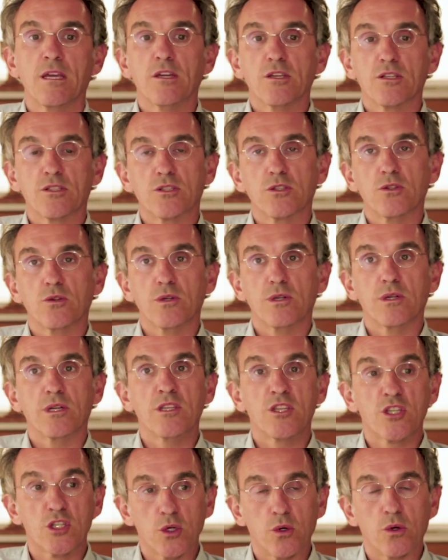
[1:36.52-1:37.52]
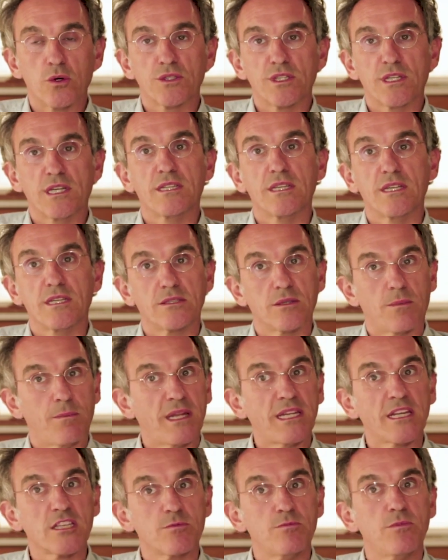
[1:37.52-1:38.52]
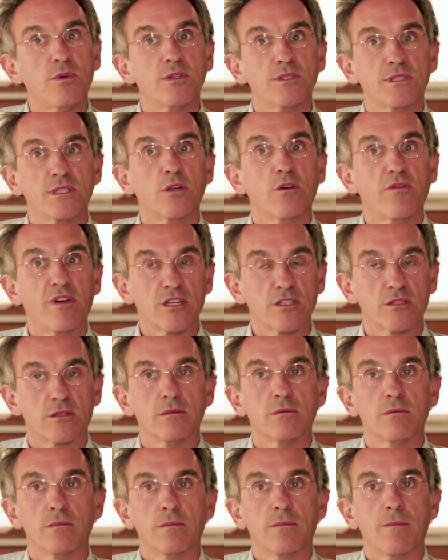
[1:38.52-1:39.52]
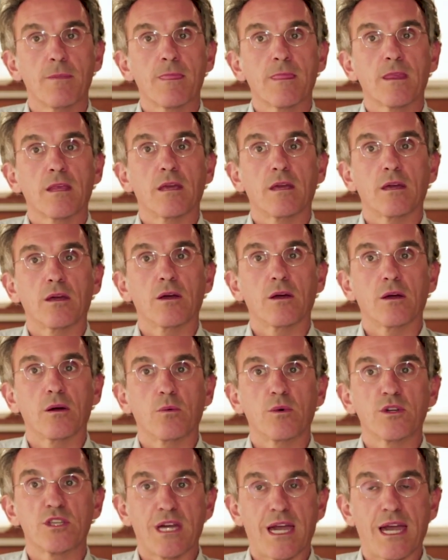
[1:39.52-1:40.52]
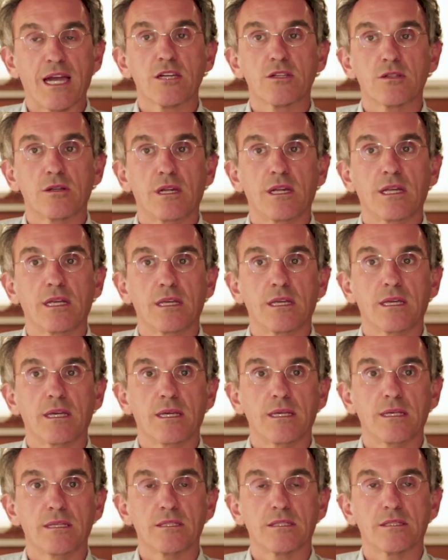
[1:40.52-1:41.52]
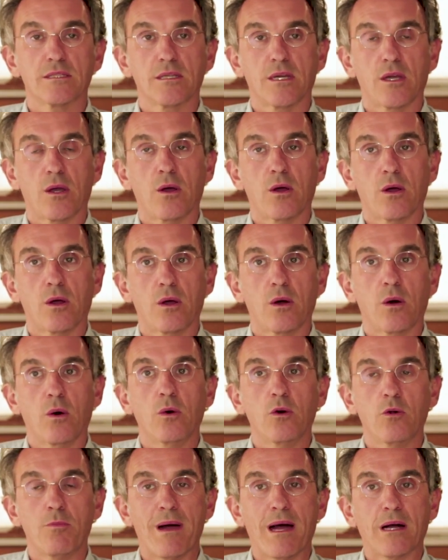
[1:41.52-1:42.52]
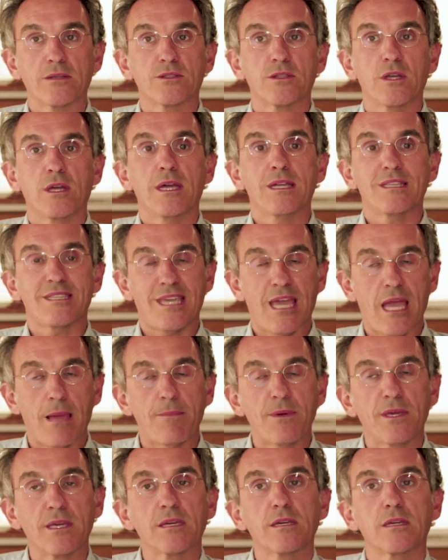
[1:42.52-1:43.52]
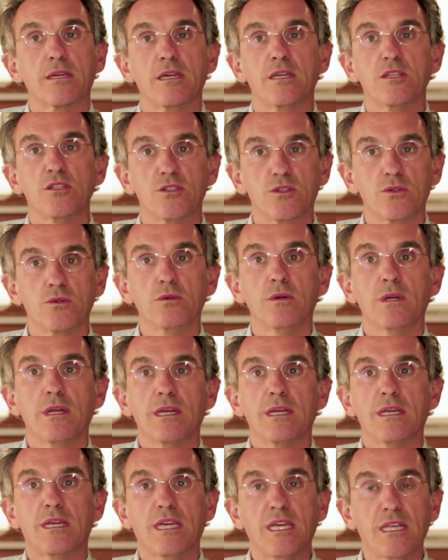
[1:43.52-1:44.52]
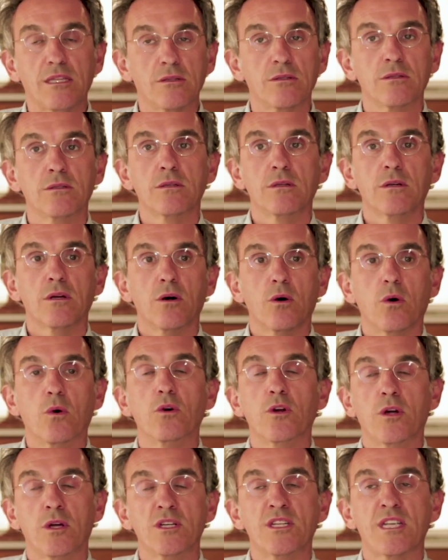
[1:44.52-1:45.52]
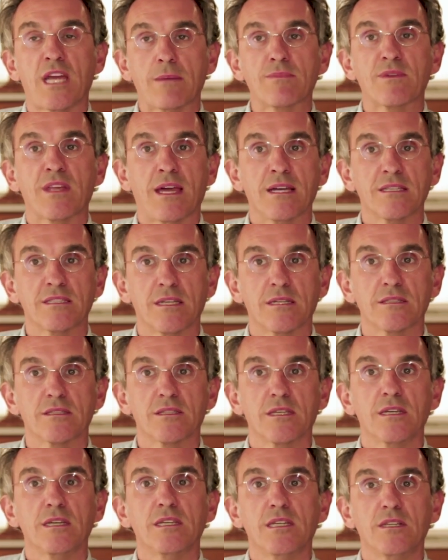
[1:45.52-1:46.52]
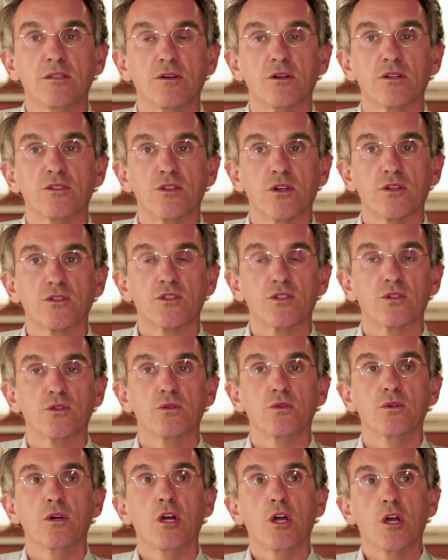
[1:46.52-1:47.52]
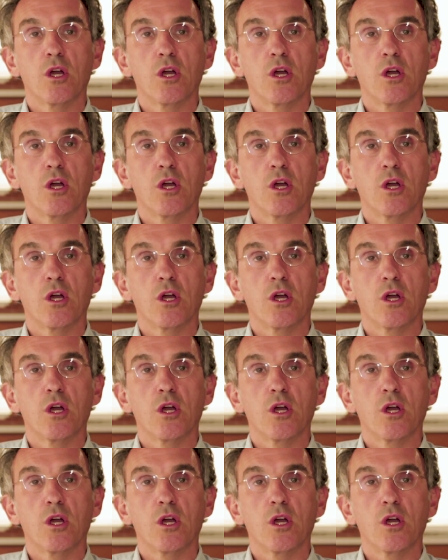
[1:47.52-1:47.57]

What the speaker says: So in short, it is a management innovation which actually is all about tapping into hidden or untapped assets in order to